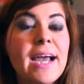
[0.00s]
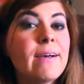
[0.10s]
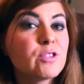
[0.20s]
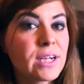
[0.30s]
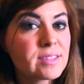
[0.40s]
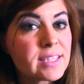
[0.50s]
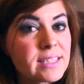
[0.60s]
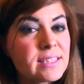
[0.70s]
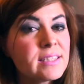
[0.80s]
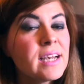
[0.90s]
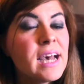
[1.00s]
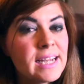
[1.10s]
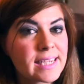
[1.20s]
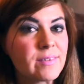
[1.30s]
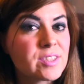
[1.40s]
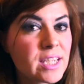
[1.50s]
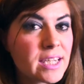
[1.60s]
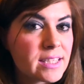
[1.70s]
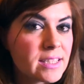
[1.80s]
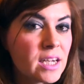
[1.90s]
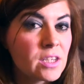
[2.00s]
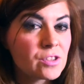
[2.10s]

I have dry skin, like I've said,